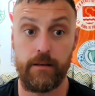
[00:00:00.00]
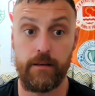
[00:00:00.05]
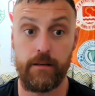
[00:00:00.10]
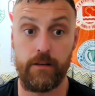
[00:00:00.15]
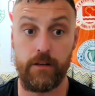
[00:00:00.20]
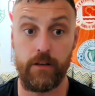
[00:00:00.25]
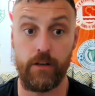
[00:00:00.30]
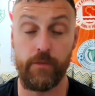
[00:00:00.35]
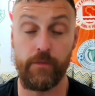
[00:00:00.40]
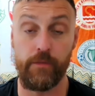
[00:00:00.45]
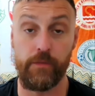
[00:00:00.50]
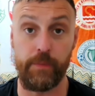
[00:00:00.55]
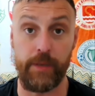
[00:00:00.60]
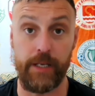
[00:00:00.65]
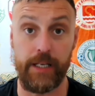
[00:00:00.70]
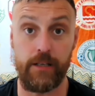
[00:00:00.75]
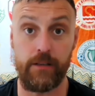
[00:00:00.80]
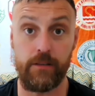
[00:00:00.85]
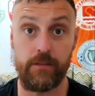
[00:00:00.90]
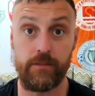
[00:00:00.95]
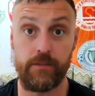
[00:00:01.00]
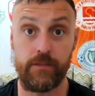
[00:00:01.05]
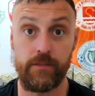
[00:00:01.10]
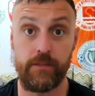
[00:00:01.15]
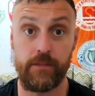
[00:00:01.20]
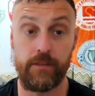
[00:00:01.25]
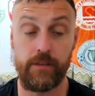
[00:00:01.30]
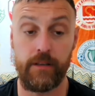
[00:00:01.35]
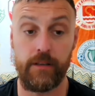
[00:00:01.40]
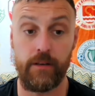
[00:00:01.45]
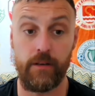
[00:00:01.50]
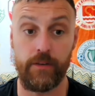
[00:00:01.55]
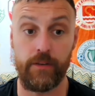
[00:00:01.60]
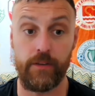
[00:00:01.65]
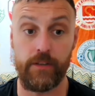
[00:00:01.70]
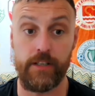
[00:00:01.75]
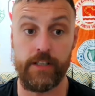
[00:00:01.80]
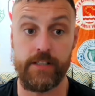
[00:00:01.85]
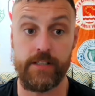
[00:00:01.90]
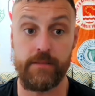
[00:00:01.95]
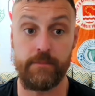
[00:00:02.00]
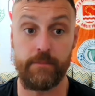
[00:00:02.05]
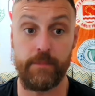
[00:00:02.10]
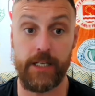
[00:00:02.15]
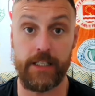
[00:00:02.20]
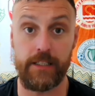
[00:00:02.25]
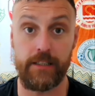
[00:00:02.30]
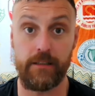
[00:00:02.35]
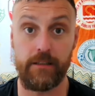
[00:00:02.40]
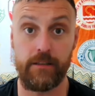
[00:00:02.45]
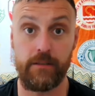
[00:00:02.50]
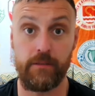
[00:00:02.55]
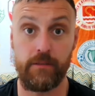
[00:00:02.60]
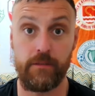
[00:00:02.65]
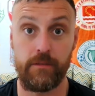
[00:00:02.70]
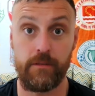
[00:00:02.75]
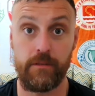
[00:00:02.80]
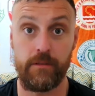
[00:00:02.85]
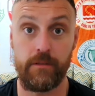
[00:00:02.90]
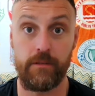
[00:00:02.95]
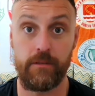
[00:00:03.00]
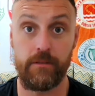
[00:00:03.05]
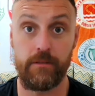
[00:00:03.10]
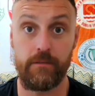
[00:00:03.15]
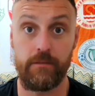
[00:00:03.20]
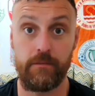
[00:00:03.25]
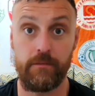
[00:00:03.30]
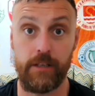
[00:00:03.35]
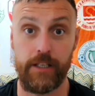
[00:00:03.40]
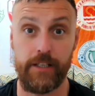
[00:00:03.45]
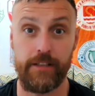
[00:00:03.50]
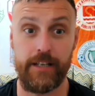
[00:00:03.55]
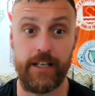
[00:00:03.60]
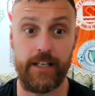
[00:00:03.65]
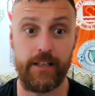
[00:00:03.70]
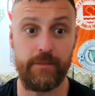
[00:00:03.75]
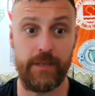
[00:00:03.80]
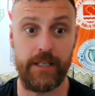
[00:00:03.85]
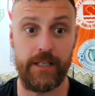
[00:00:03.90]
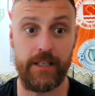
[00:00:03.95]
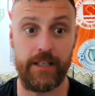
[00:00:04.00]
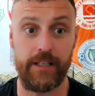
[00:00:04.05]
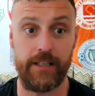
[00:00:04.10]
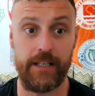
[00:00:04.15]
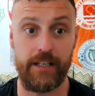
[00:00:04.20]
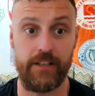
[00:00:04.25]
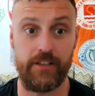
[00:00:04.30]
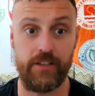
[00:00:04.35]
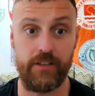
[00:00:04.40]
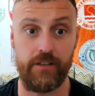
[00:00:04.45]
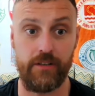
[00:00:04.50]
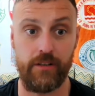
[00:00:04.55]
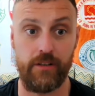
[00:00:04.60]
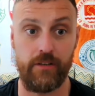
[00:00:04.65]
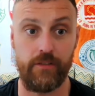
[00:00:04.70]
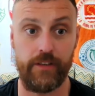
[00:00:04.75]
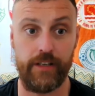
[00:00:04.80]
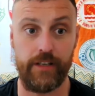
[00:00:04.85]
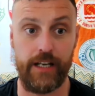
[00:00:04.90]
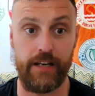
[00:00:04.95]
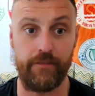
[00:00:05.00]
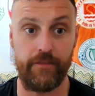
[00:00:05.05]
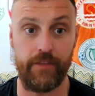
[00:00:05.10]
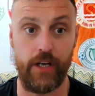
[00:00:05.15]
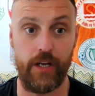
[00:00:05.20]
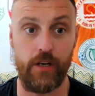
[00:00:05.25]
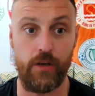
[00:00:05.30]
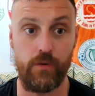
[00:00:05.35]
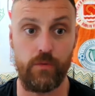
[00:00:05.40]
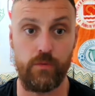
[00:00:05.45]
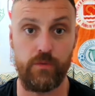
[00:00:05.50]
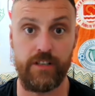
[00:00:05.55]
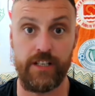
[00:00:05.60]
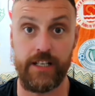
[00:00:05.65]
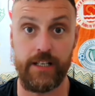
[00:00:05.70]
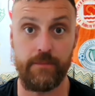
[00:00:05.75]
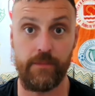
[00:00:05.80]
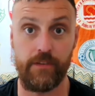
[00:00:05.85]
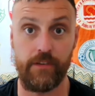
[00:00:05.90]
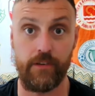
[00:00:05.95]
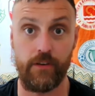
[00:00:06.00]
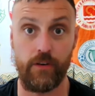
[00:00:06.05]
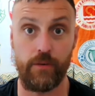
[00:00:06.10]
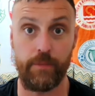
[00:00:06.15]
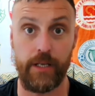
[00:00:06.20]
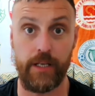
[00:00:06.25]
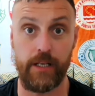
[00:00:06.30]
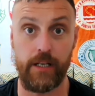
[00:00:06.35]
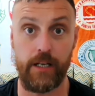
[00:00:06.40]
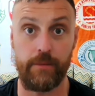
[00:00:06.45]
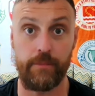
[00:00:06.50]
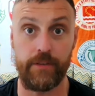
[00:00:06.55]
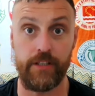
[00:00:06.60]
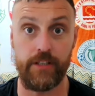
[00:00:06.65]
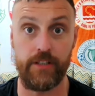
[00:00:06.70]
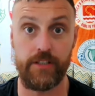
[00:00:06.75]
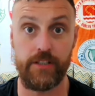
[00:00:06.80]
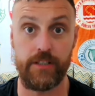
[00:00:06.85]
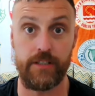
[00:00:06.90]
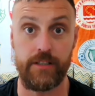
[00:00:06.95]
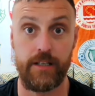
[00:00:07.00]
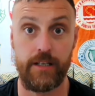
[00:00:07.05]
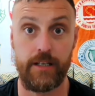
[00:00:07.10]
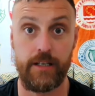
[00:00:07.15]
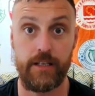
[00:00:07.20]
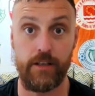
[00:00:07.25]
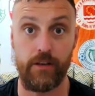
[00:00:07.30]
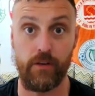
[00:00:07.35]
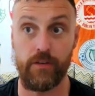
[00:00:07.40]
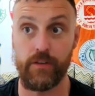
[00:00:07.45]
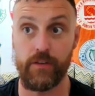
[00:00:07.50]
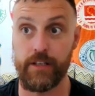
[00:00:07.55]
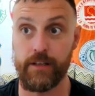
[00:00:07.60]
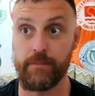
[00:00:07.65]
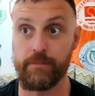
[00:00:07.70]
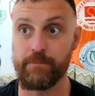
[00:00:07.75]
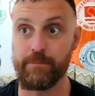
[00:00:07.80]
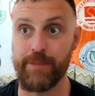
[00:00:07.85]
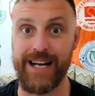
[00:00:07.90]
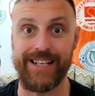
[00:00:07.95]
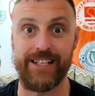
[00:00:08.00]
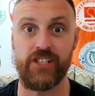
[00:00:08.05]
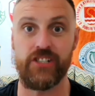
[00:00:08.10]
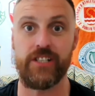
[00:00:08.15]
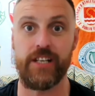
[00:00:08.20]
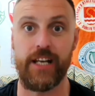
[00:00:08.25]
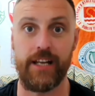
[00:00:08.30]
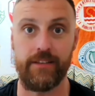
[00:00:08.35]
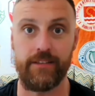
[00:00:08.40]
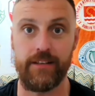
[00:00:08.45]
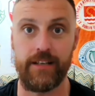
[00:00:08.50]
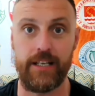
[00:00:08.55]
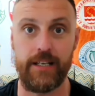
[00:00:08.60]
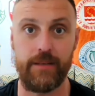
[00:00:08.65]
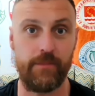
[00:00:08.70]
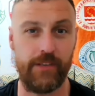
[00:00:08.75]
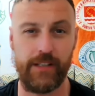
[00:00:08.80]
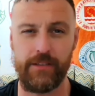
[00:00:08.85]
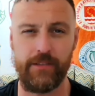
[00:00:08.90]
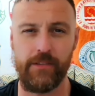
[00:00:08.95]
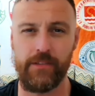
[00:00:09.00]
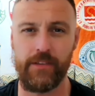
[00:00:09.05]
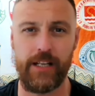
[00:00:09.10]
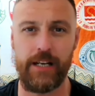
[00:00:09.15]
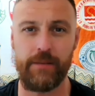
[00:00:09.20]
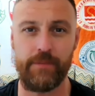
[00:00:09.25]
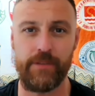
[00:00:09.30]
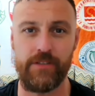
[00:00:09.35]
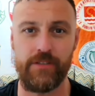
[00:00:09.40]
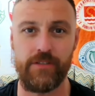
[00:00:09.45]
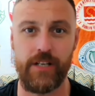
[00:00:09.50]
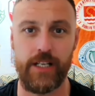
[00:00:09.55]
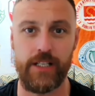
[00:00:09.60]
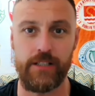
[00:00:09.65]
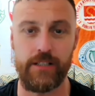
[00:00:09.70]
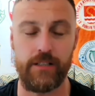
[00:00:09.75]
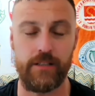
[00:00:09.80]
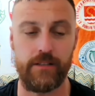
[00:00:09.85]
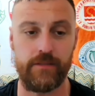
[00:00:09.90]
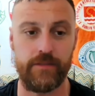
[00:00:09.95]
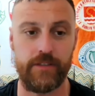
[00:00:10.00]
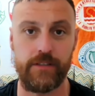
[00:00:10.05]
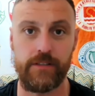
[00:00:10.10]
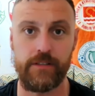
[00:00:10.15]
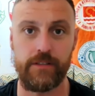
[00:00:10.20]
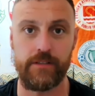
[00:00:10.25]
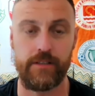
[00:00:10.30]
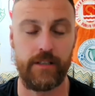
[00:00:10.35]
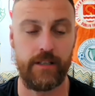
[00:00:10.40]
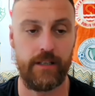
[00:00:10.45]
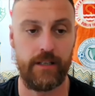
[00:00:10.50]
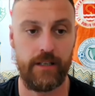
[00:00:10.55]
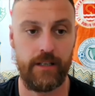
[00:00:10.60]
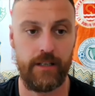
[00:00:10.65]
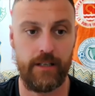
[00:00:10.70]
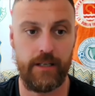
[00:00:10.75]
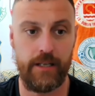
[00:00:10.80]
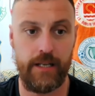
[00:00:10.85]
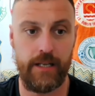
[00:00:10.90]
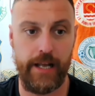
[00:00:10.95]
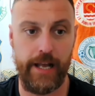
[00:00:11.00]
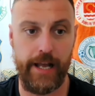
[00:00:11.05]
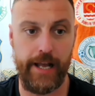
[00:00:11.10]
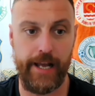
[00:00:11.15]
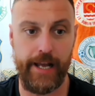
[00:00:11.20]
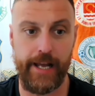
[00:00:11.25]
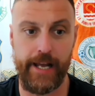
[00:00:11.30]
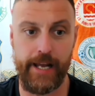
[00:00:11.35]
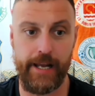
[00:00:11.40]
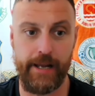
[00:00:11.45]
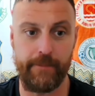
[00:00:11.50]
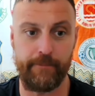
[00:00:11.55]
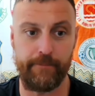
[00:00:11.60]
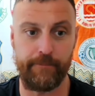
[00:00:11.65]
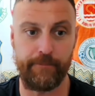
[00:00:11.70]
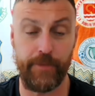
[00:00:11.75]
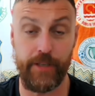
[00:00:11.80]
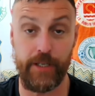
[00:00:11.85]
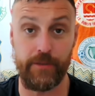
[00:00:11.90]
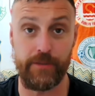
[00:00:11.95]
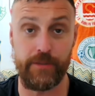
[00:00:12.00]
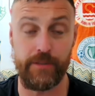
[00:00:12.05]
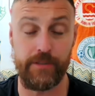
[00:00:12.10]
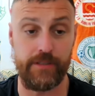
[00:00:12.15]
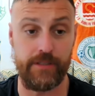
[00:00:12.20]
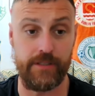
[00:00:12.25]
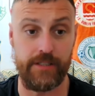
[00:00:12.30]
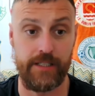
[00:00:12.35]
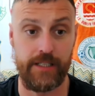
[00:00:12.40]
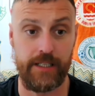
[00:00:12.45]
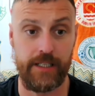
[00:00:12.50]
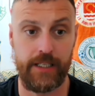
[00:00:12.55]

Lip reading: clubs being owned under this model. Why are you telling me like that you're going to have no teams in European competition? You're going to banish 10 teams. That doesn't happen, strangely enough, does it? No, it doesn't.